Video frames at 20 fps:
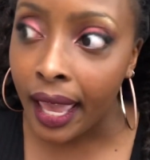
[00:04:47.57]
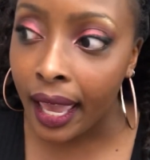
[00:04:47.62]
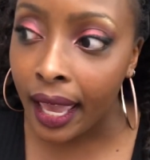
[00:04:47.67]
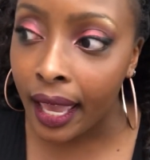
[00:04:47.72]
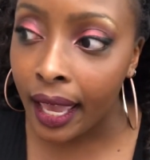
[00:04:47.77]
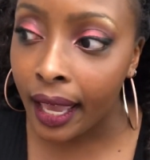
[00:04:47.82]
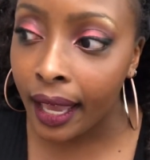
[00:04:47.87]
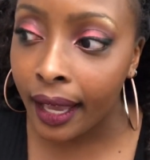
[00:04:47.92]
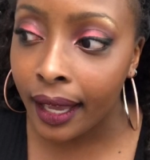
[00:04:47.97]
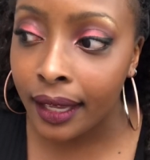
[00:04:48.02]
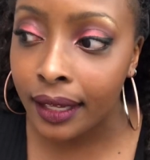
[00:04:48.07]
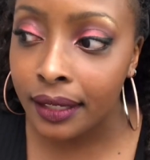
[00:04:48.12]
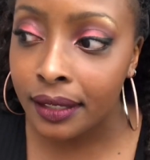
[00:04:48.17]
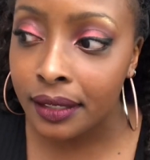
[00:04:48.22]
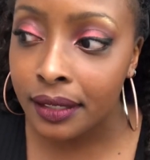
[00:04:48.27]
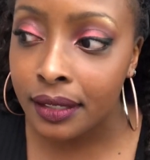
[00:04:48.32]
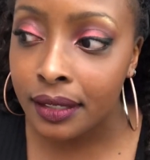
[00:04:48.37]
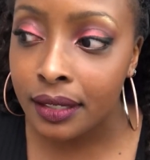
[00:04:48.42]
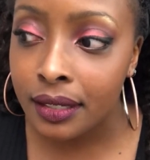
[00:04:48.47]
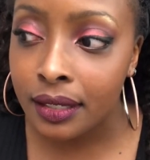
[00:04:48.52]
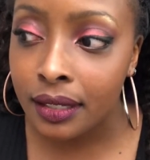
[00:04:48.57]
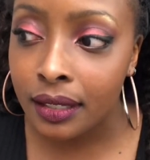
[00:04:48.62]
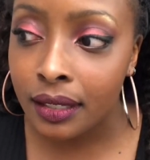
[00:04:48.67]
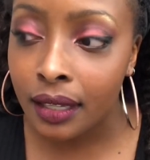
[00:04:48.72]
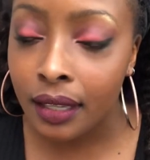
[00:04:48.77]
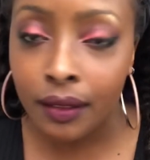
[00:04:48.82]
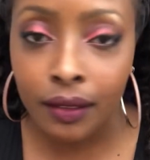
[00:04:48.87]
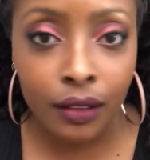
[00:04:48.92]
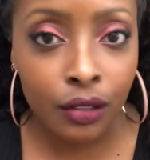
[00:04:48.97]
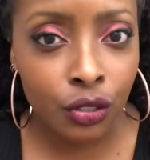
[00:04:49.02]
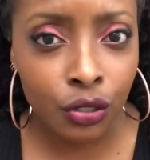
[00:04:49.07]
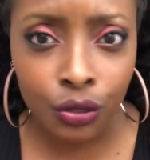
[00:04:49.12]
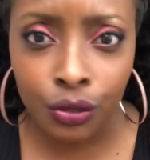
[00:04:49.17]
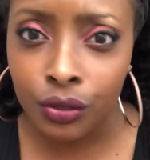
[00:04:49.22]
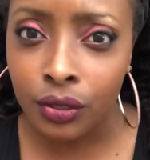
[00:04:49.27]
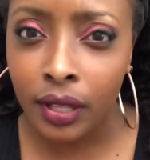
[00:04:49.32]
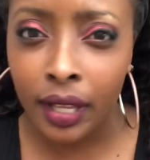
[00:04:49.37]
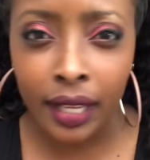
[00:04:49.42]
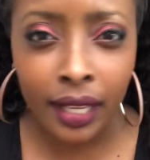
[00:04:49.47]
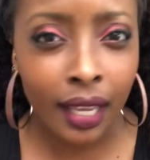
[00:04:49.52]
And then
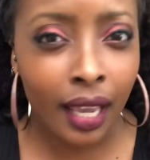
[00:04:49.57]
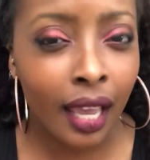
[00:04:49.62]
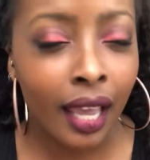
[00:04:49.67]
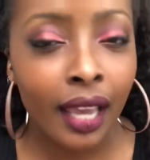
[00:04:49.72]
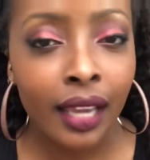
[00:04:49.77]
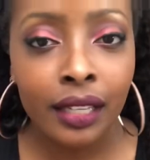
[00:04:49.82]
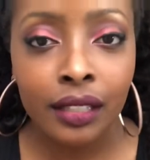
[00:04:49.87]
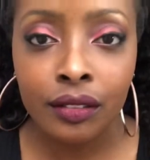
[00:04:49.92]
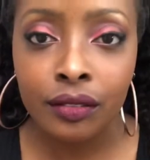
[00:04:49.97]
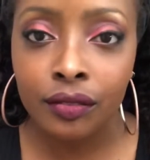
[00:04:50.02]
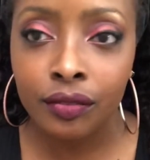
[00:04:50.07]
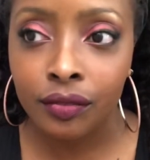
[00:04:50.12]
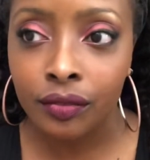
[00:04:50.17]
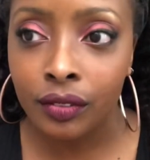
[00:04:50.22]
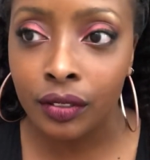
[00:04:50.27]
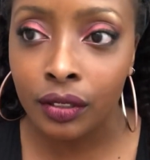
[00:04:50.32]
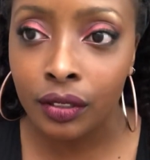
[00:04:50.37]
you're like kind of,